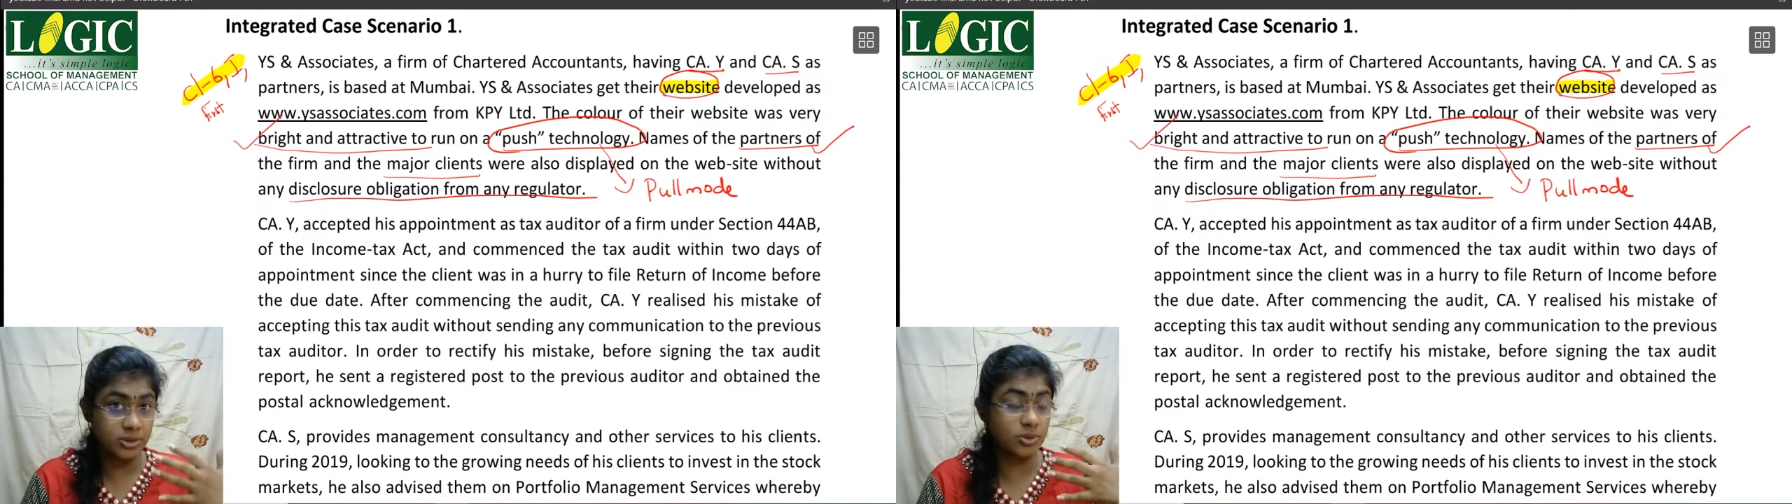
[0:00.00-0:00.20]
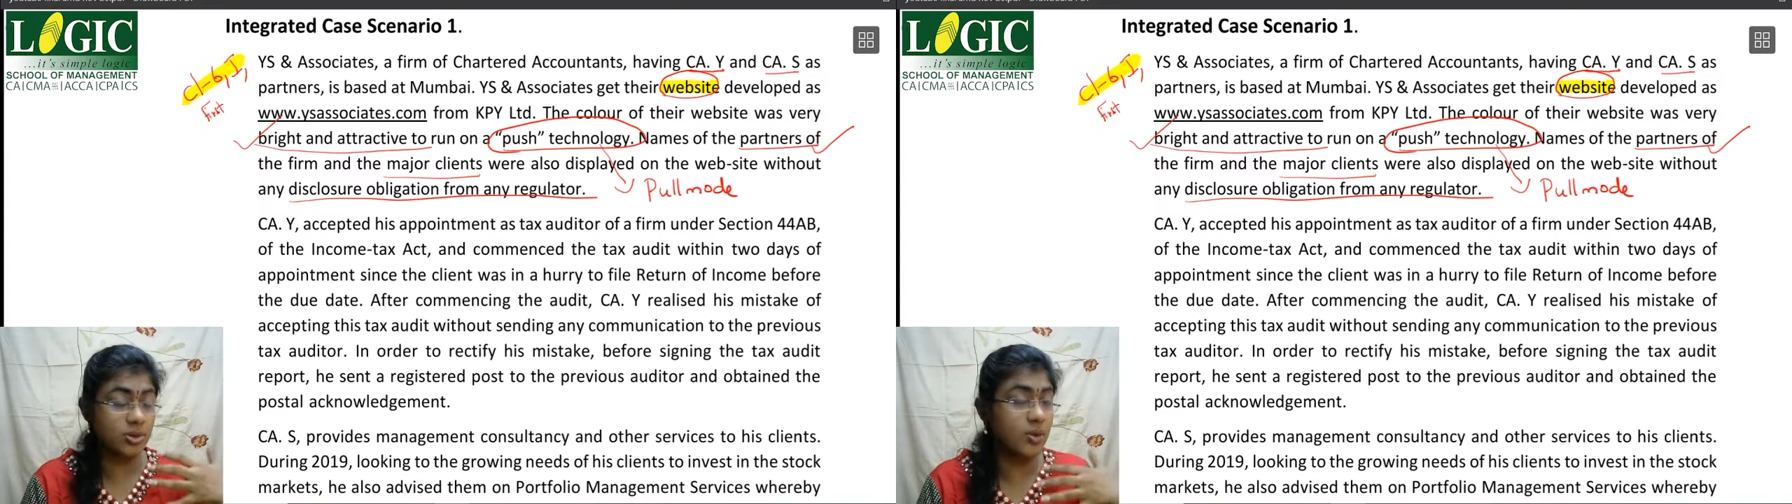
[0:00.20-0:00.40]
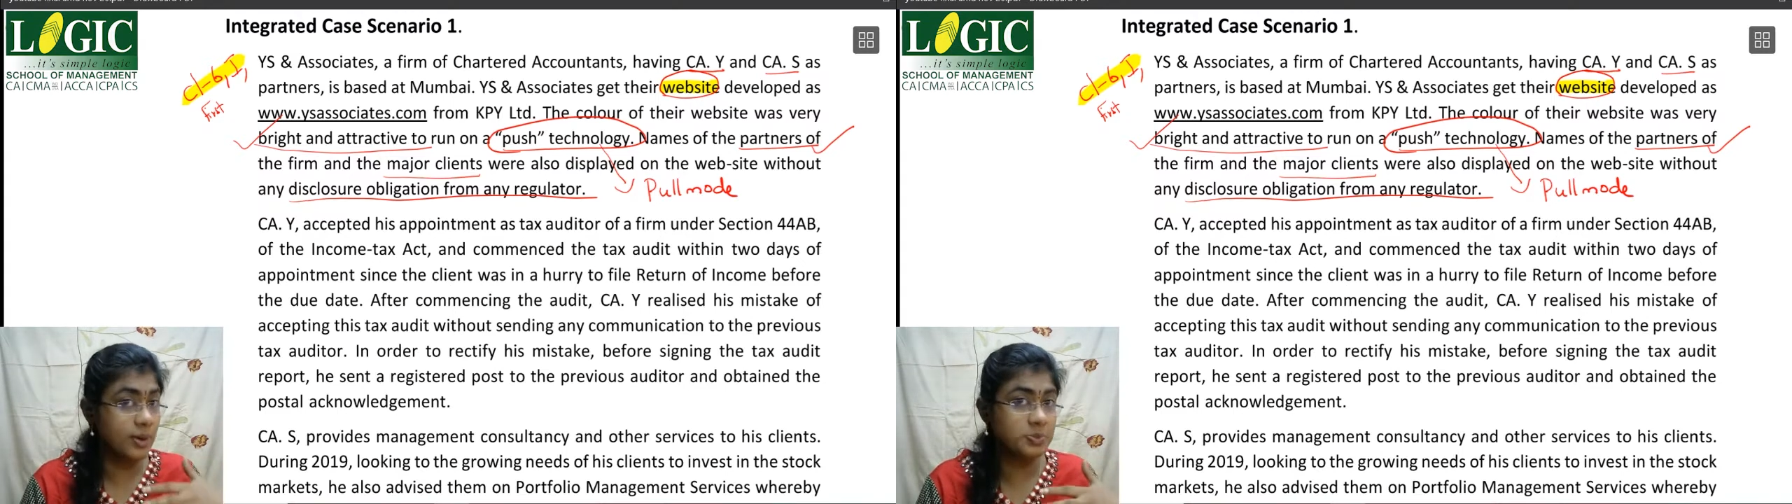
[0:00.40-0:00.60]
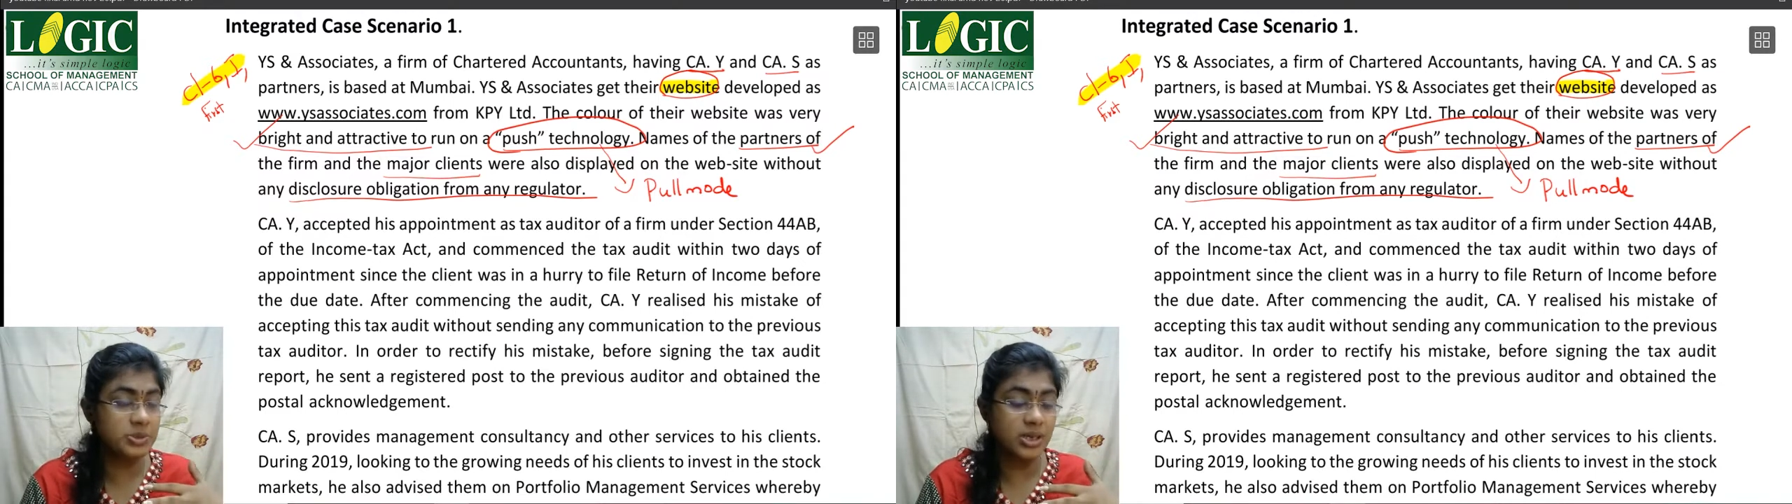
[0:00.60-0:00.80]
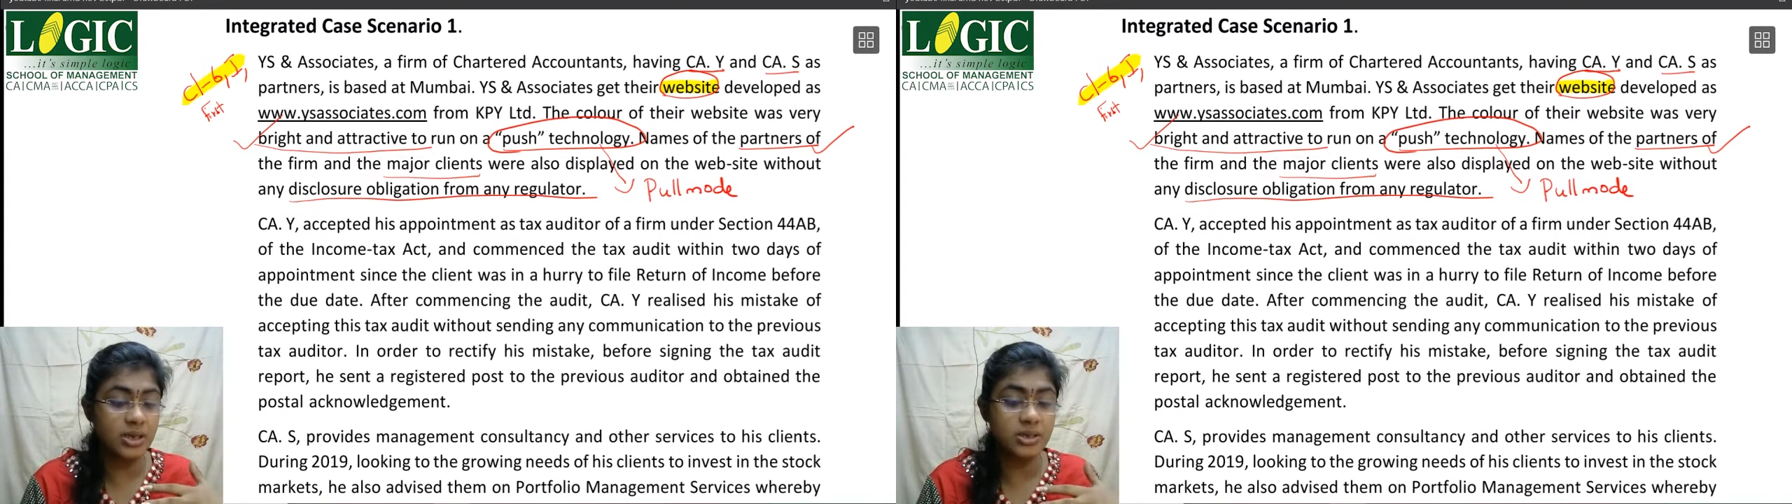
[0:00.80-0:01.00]
to the
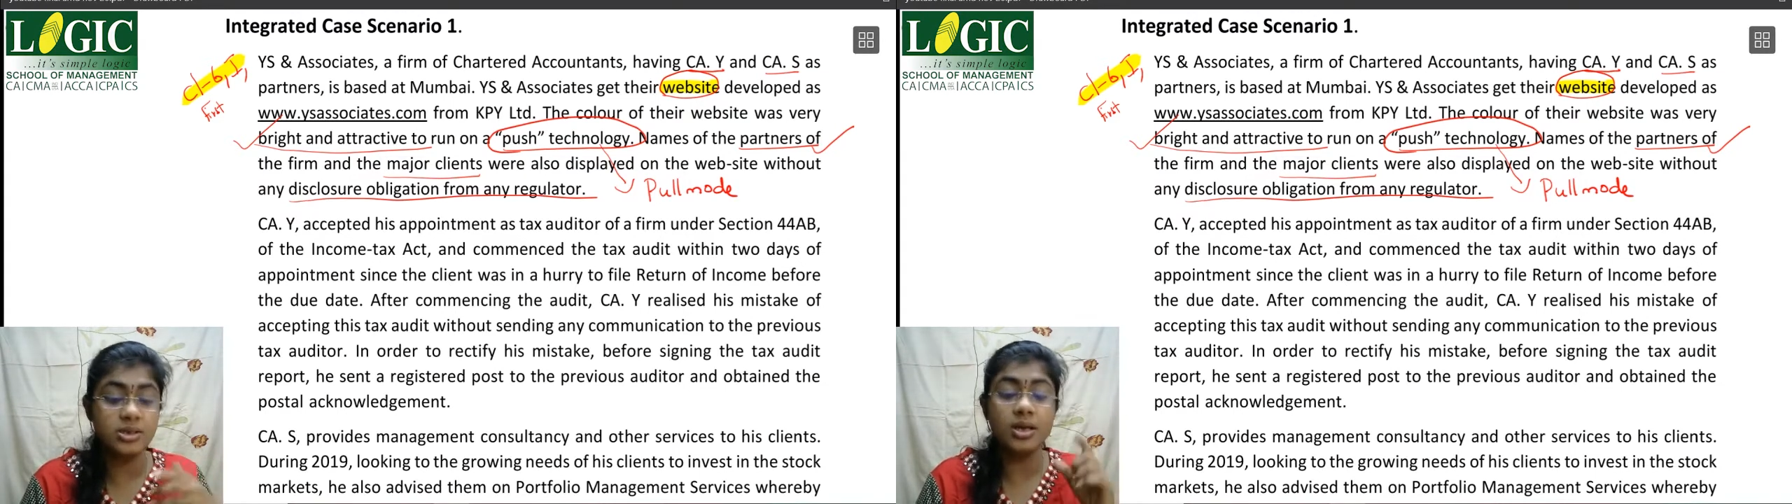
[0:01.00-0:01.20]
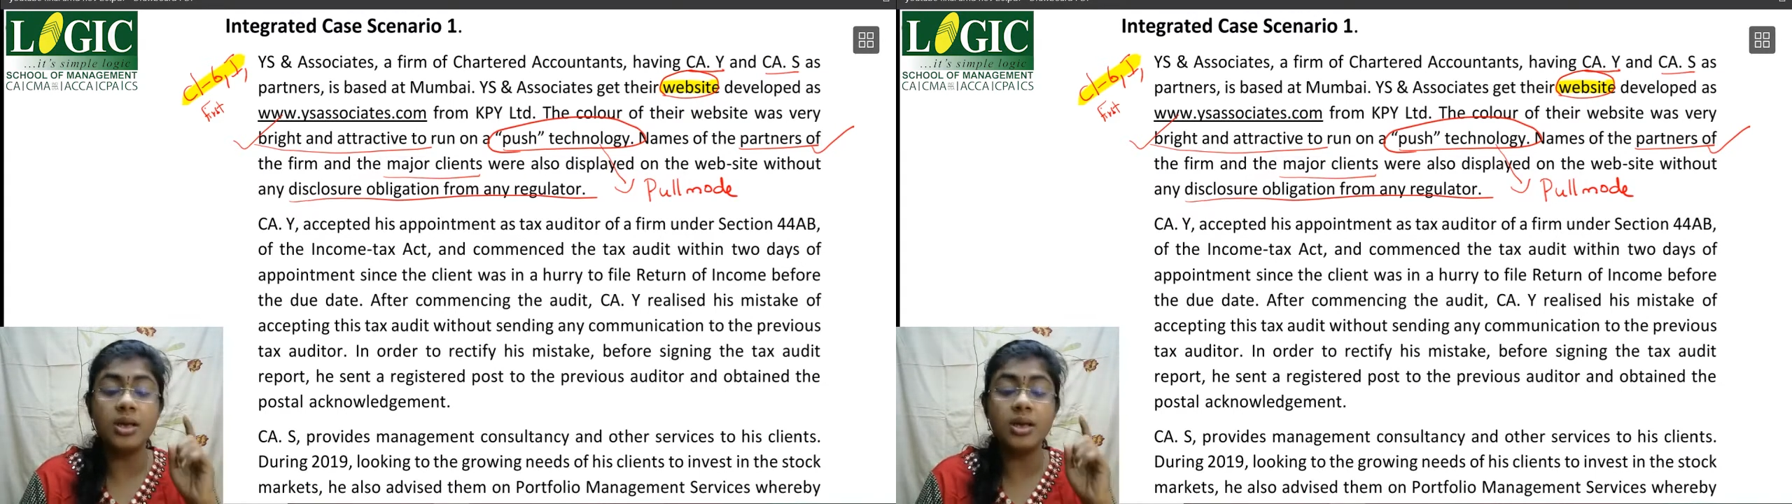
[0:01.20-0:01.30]
website,